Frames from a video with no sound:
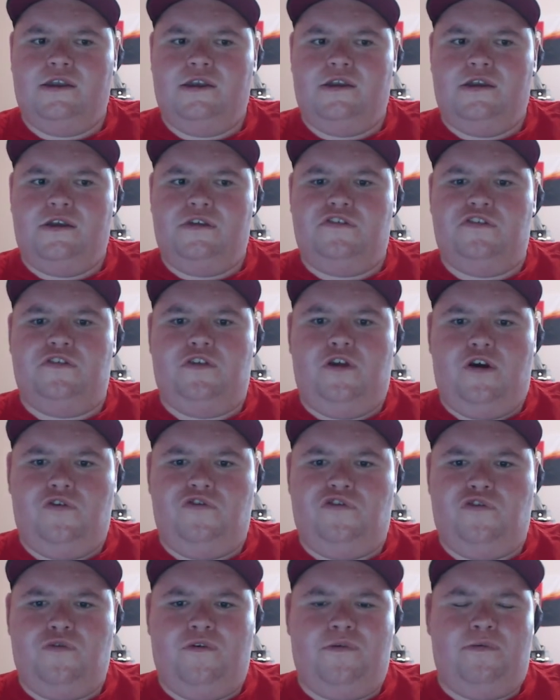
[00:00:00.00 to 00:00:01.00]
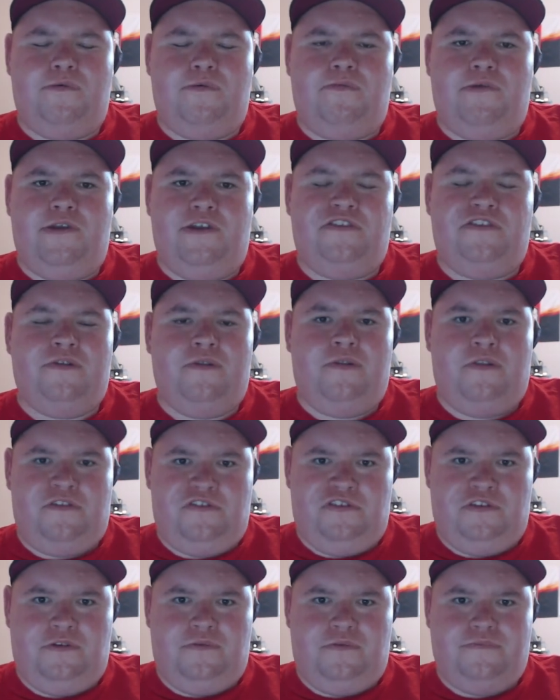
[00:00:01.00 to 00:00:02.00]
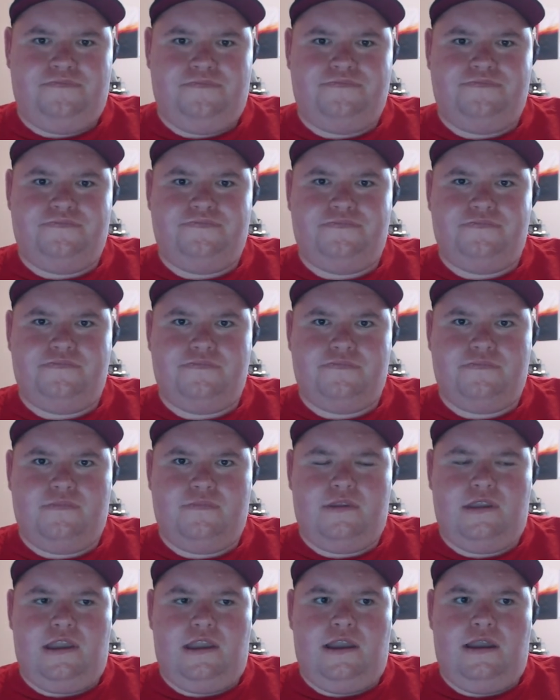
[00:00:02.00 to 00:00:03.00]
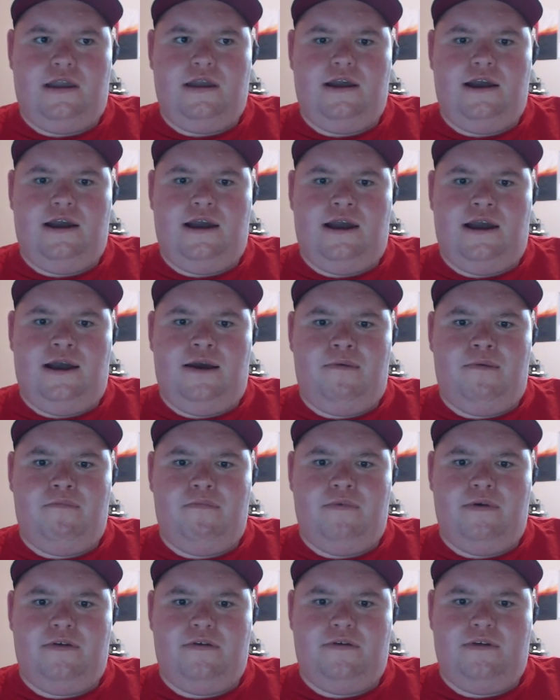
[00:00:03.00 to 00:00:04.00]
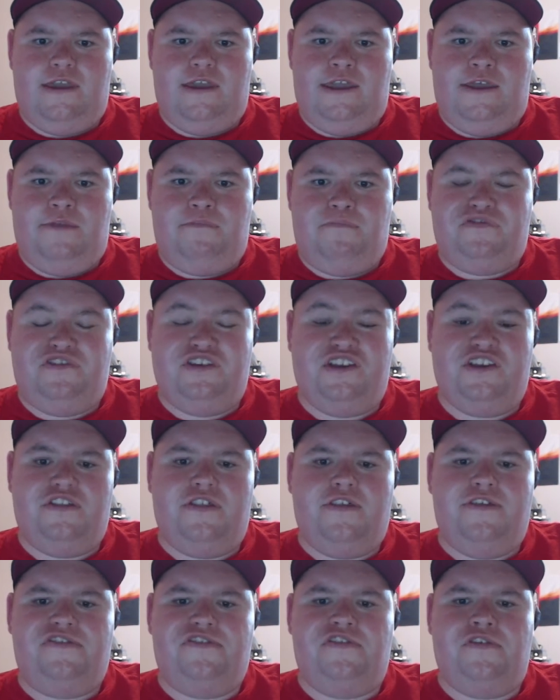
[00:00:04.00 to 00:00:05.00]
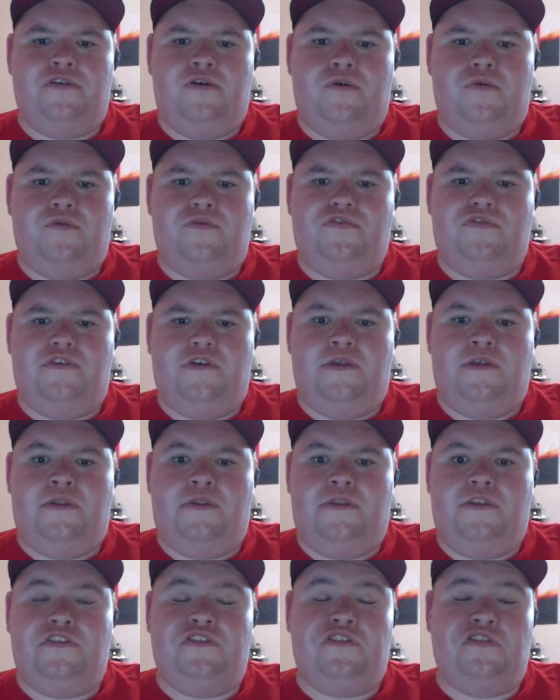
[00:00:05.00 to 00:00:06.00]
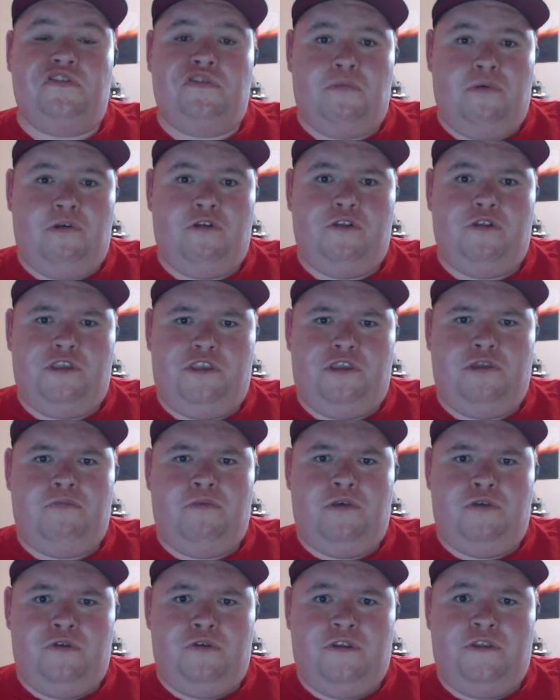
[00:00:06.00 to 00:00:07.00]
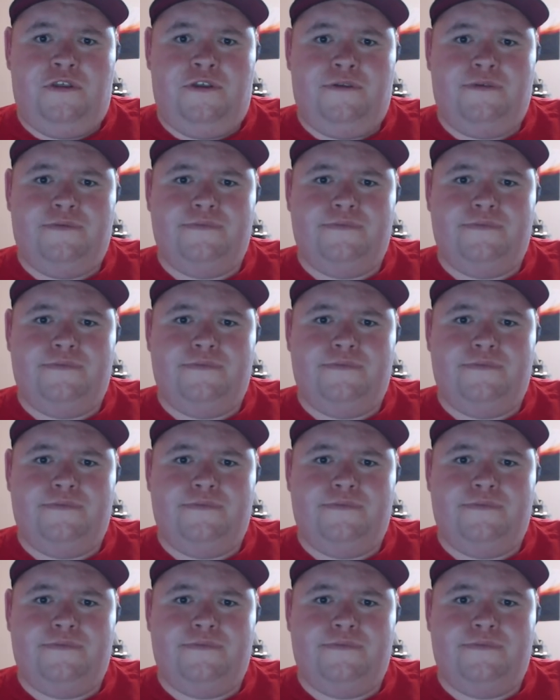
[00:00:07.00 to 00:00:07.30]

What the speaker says: To those who are prepared to listen, and particularly to those in the disability community,